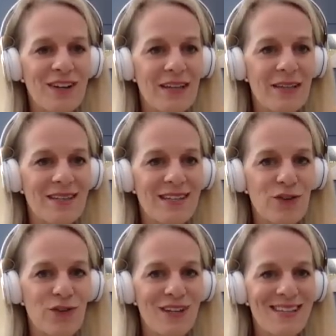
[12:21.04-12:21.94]
is
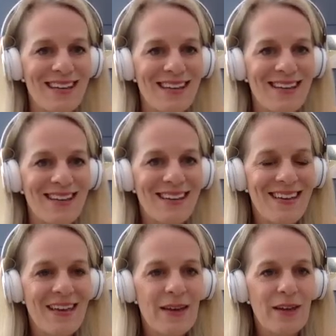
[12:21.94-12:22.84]
decreasing.
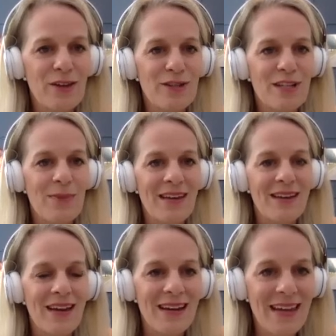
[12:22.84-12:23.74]
It used to be
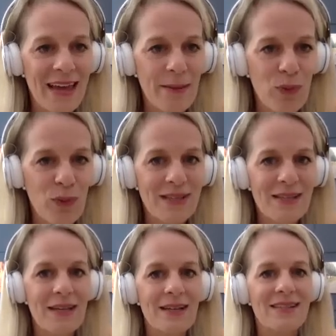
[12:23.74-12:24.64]

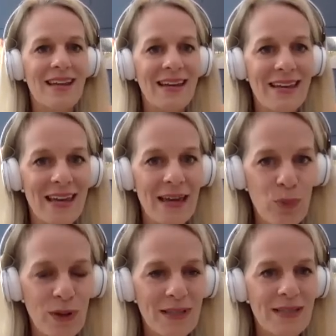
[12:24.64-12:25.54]
98.6,
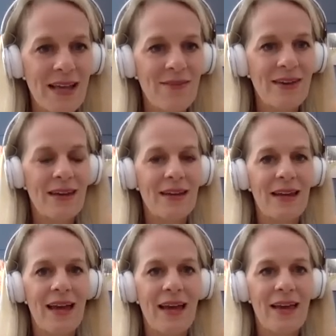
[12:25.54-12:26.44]
98.7.
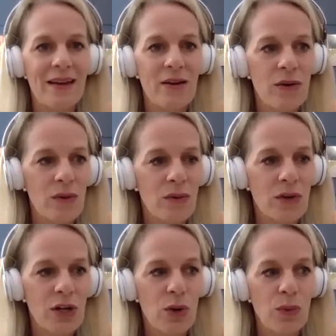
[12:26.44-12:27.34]
And,
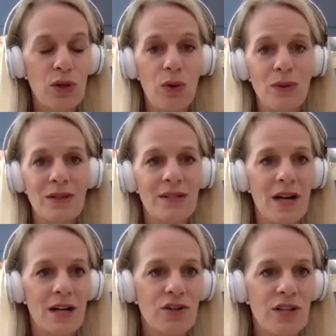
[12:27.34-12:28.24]
when you go into the
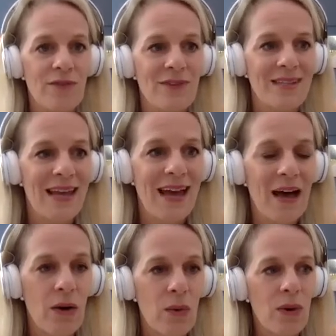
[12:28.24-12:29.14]
doctor's office
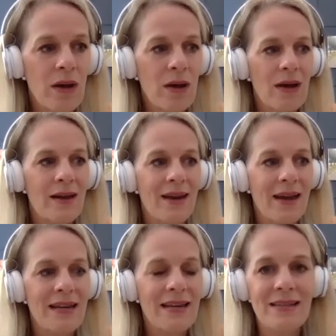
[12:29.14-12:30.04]
now, a
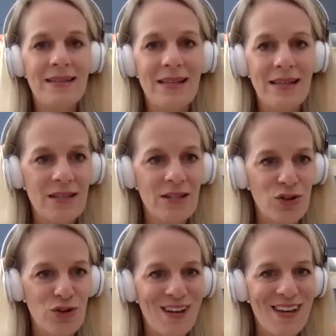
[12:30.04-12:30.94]

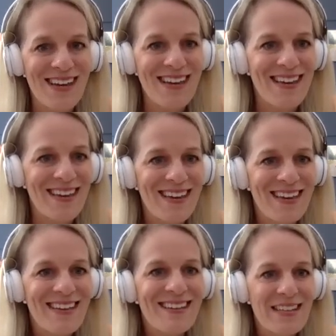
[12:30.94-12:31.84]
96-degree
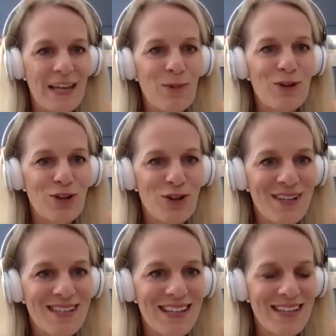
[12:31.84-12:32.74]
temperature
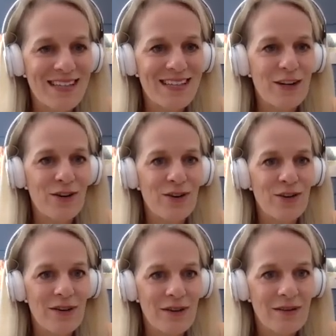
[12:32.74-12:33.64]
is
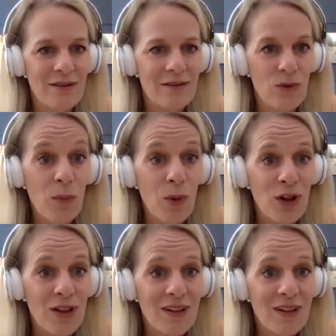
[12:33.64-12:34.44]
considered normal,